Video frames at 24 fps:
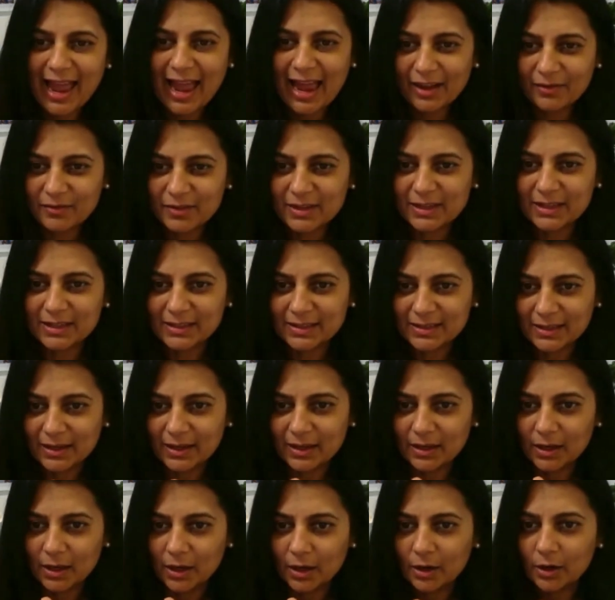
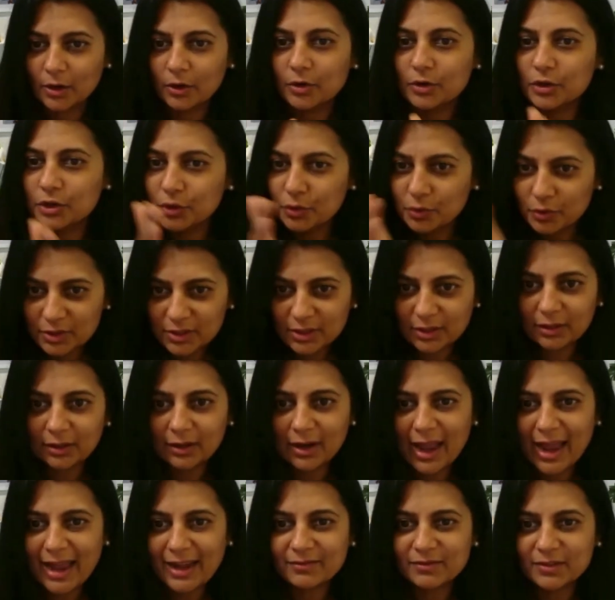advocacy,
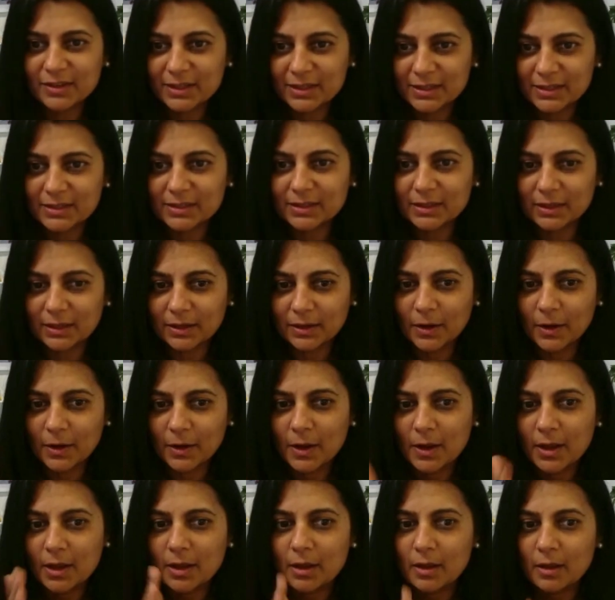user advocacy,
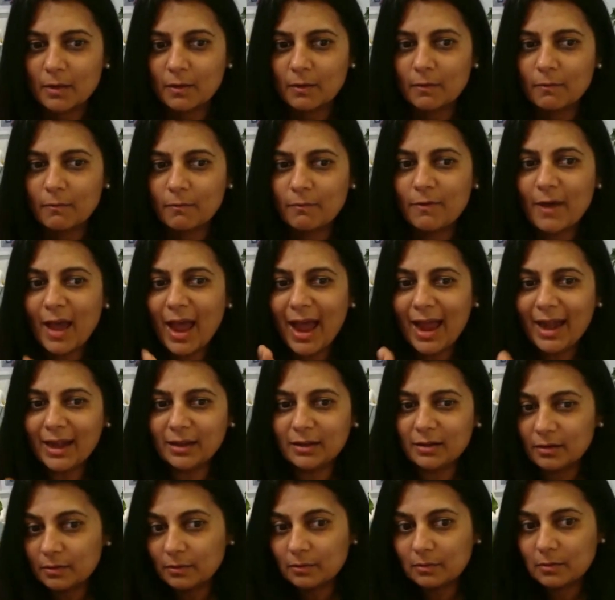
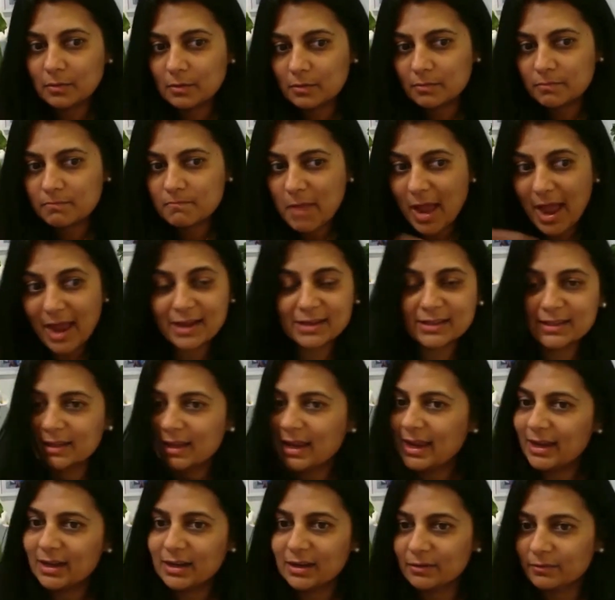that has,
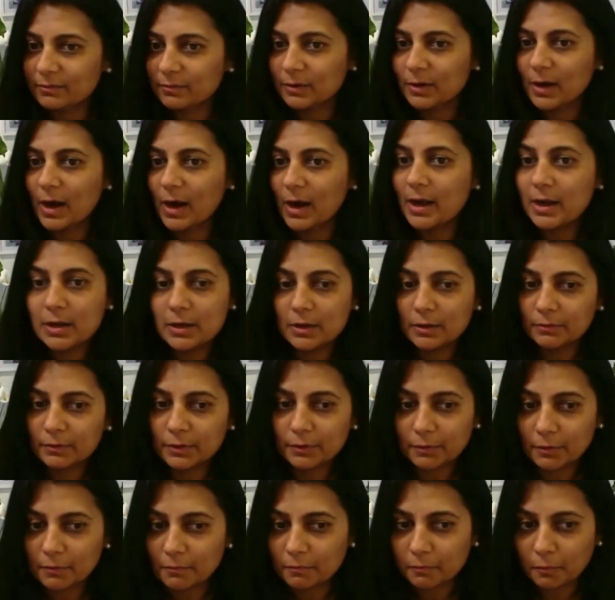again, a variety of
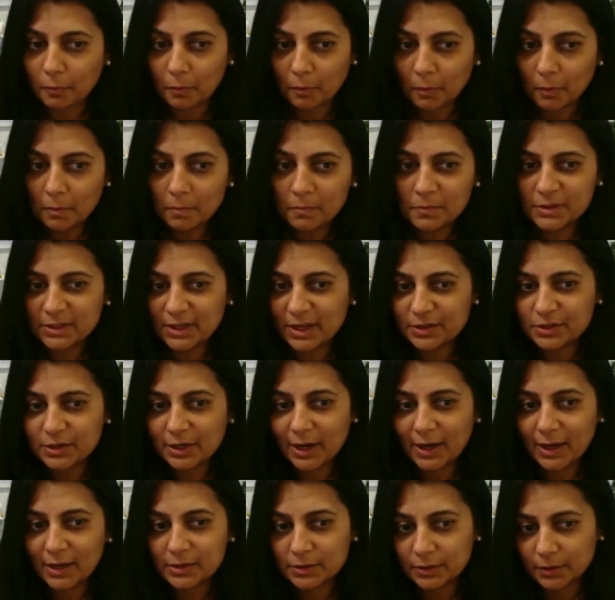different forms, such
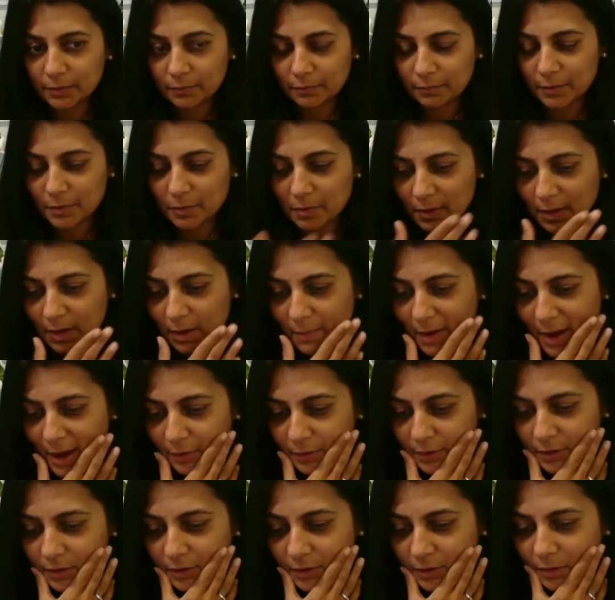as if you think
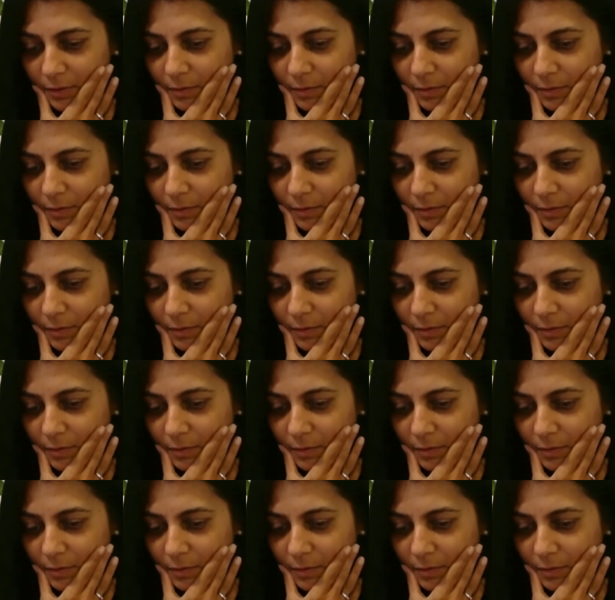about,